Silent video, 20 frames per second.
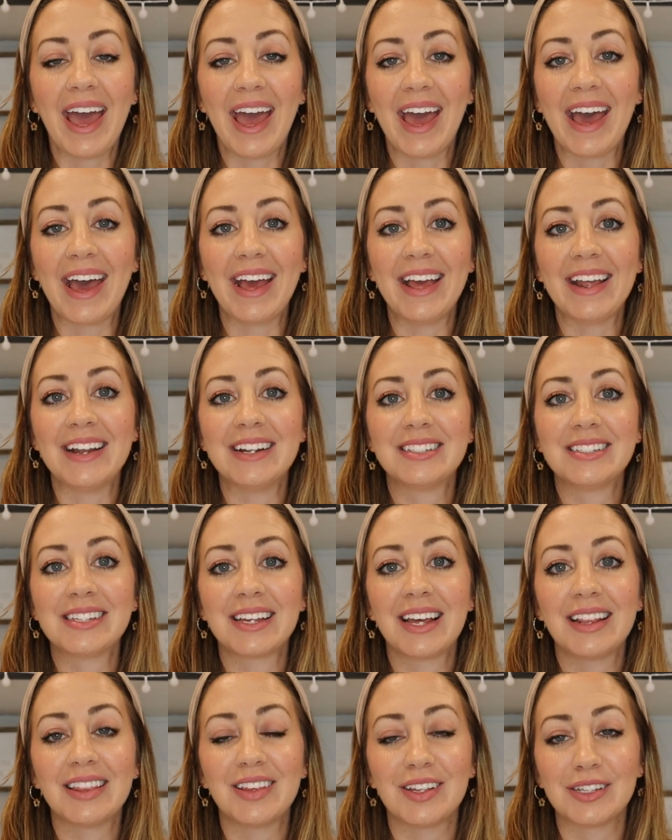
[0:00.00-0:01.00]
and
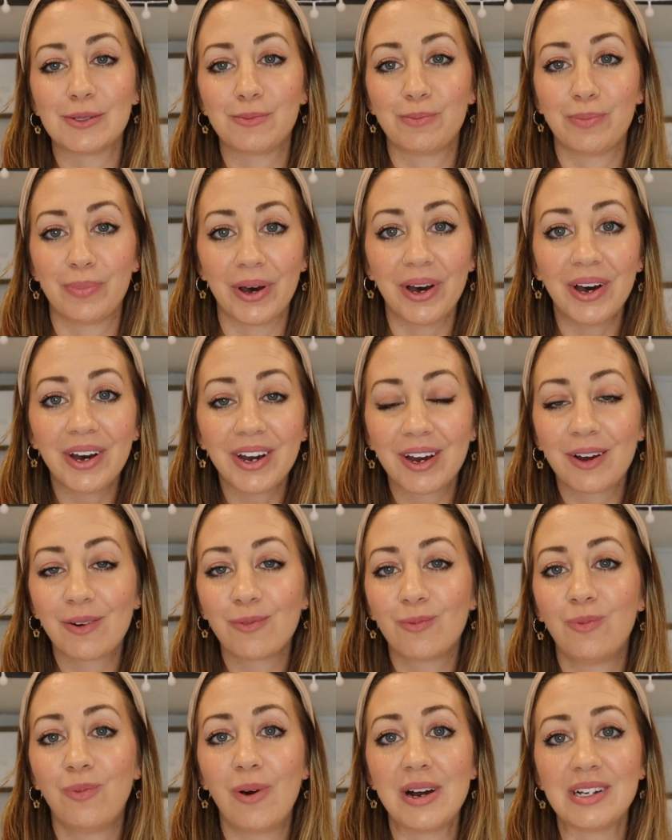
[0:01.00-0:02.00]
this book
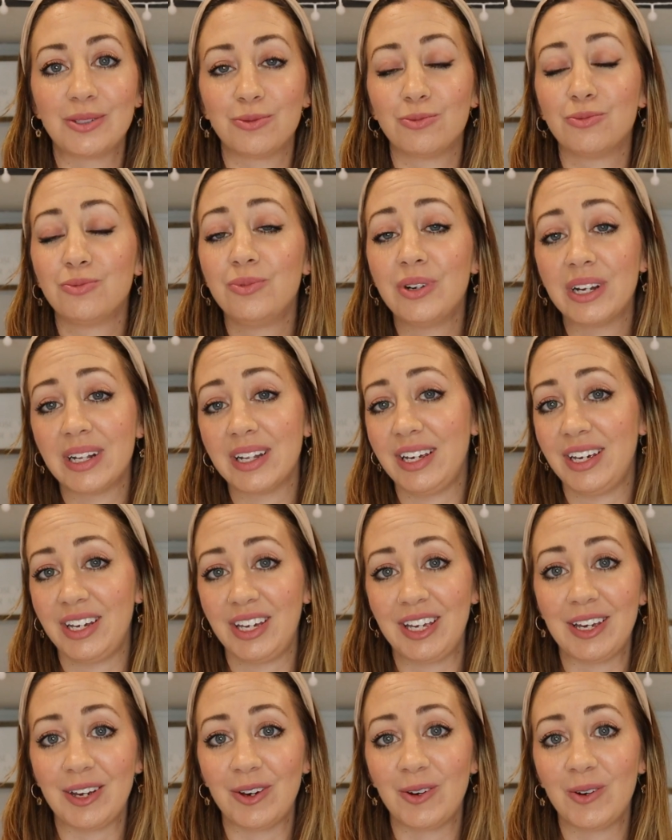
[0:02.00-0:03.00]
was really
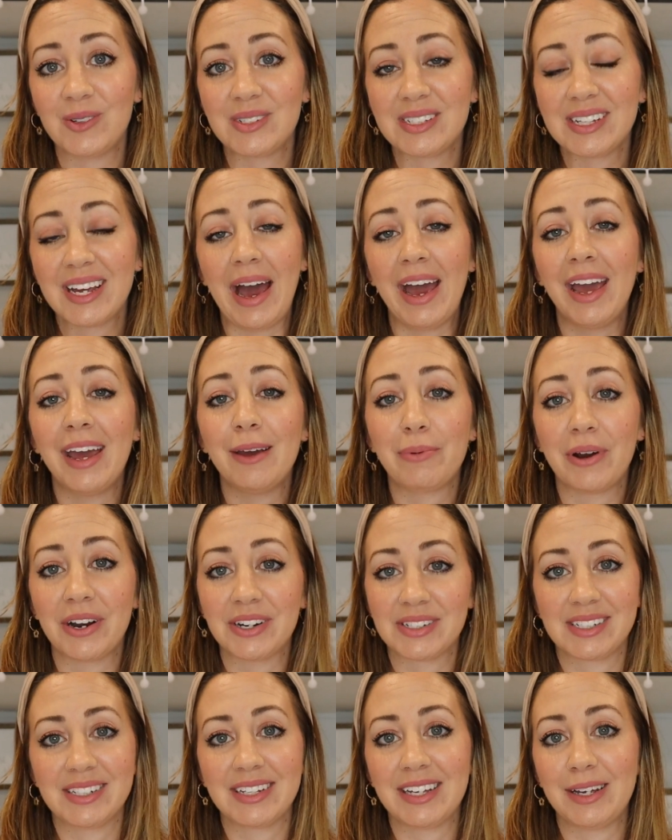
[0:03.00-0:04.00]
cute. I
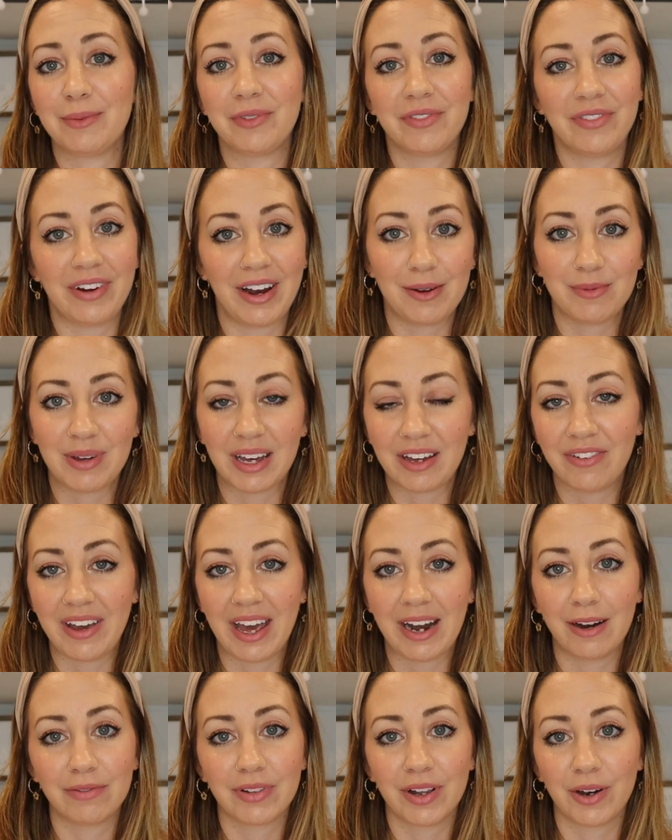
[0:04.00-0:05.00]
personally am a very big
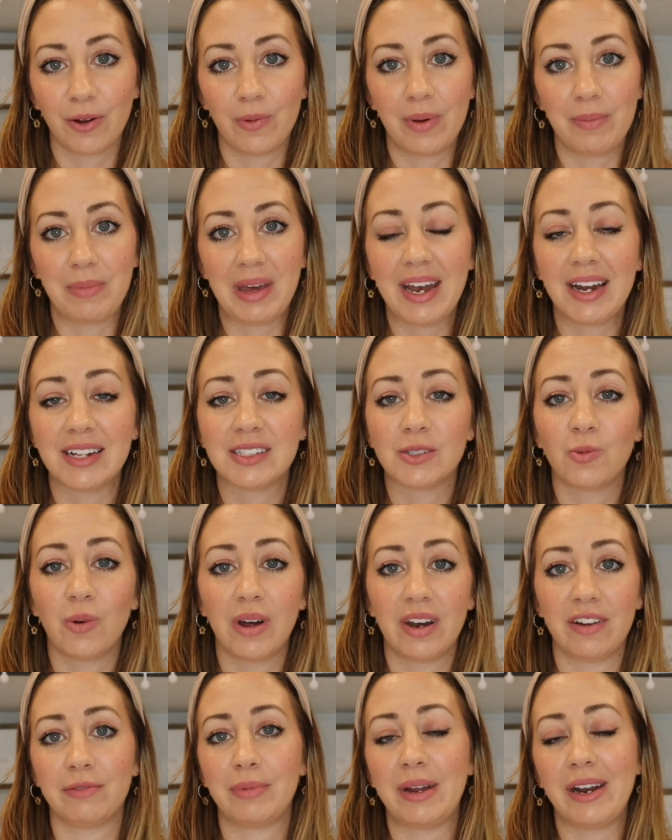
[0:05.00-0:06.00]
fan of Little Women. It's
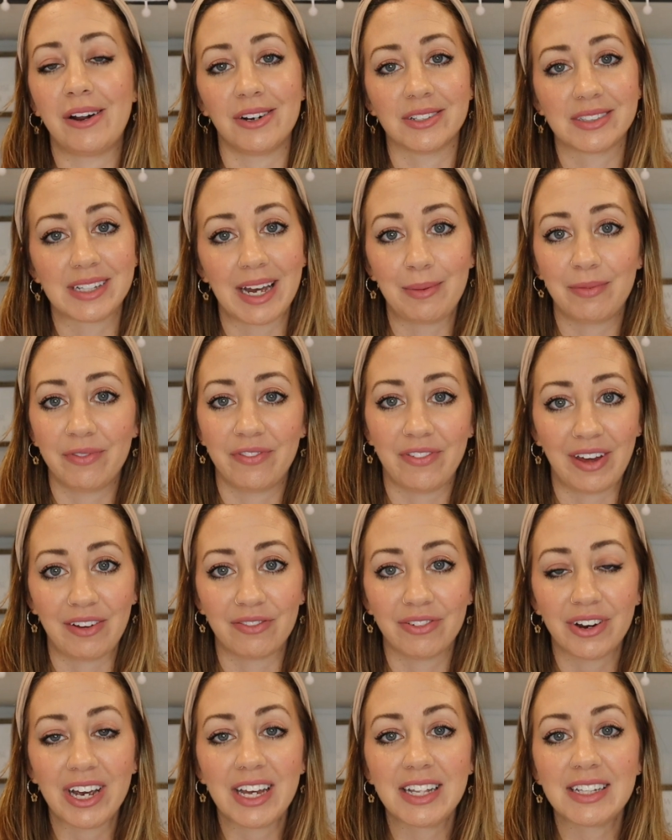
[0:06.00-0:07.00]
one of my all-time
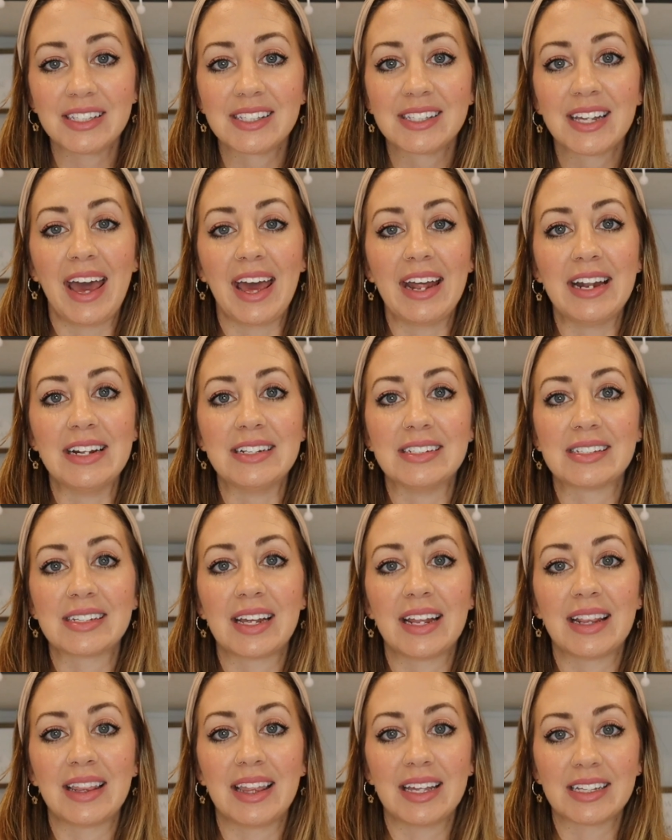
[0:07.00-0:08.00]
favorites, and
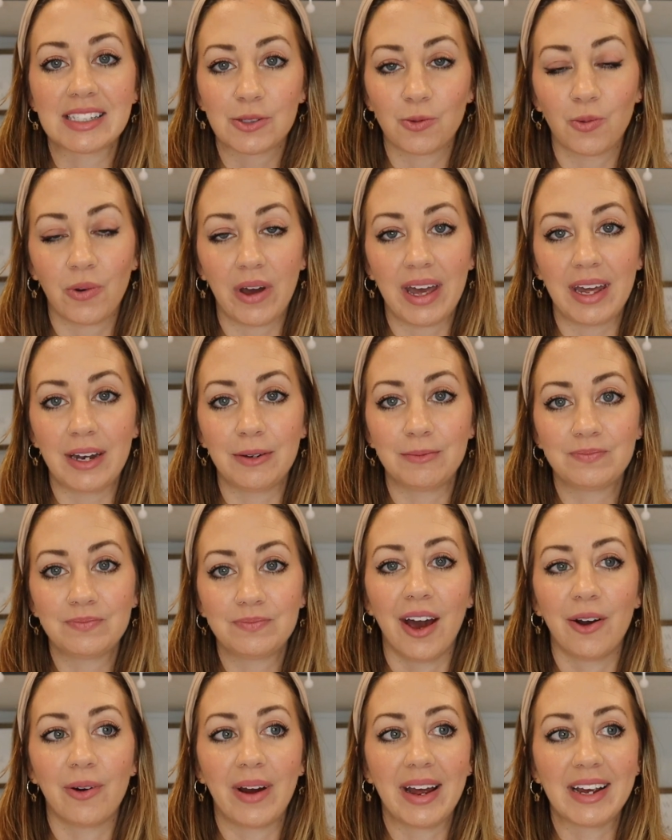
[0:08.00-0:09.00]
this one,
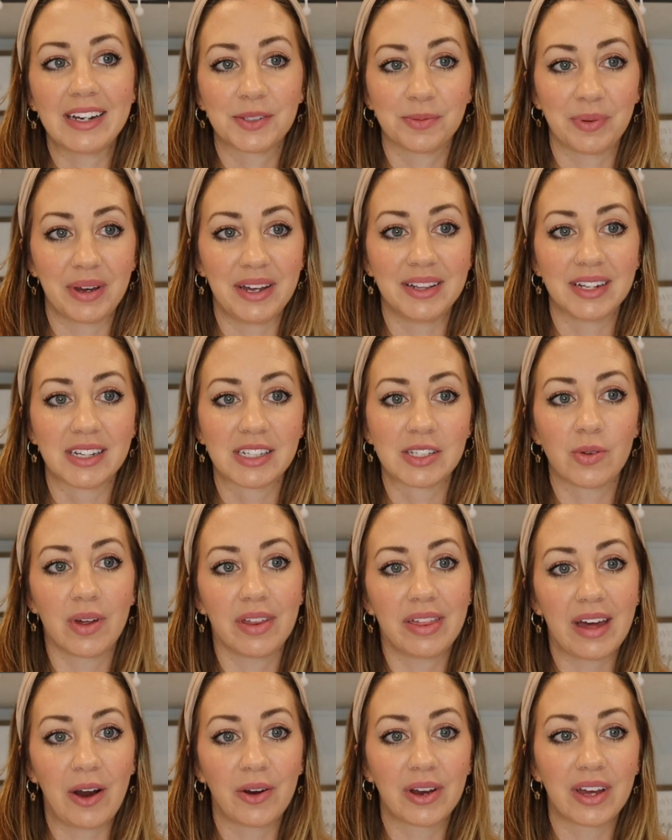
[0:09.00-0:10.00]
how do I explain this
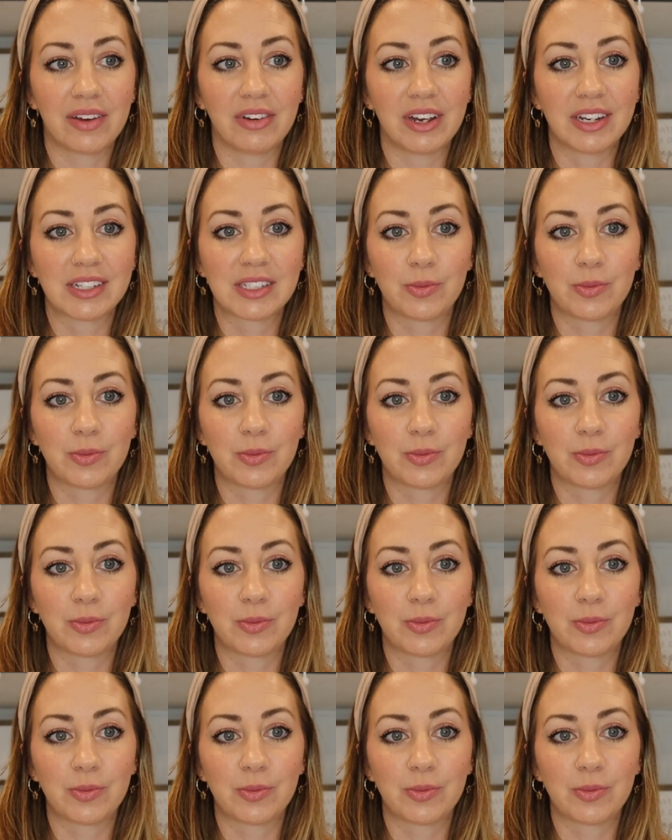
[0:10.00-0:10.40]
without giving